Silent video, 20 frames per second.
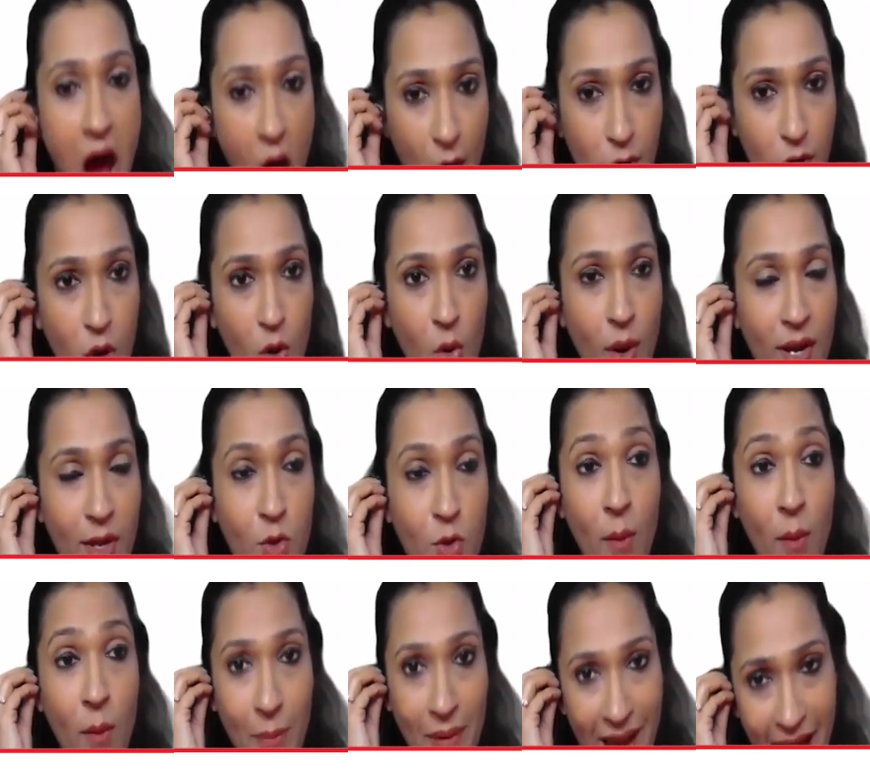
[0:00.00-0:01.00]
how you're going
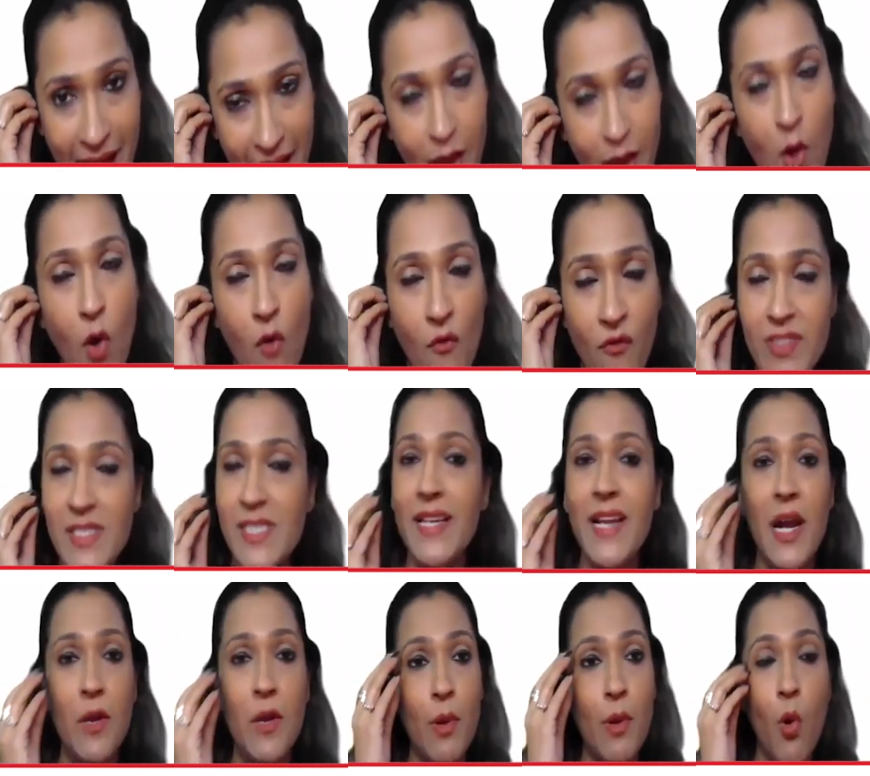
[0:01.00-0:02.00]
to apply.
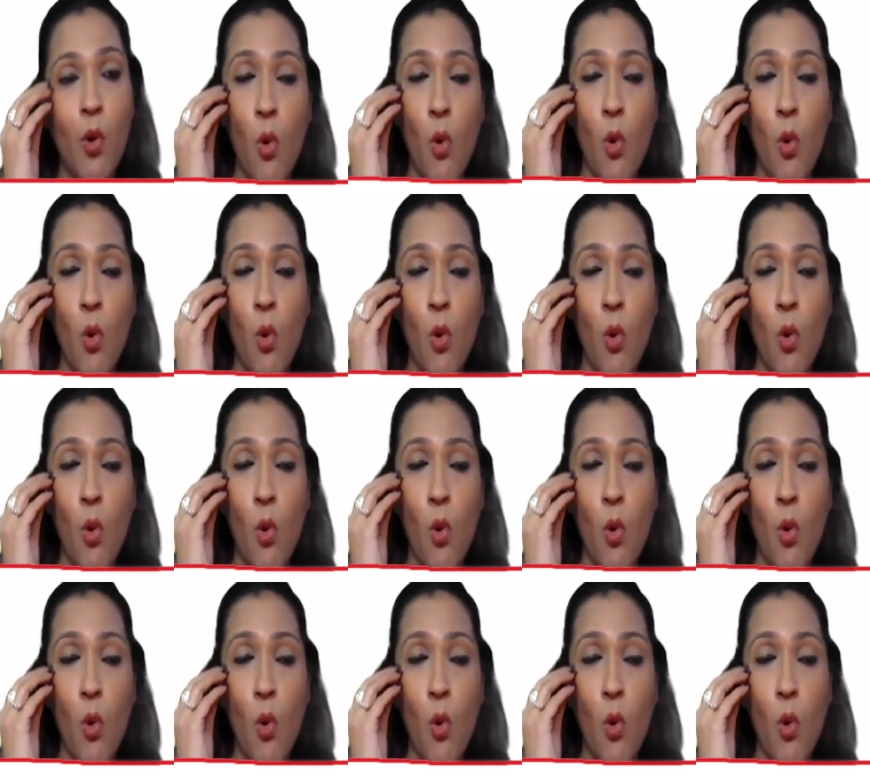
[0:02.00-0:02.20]
Obviously, that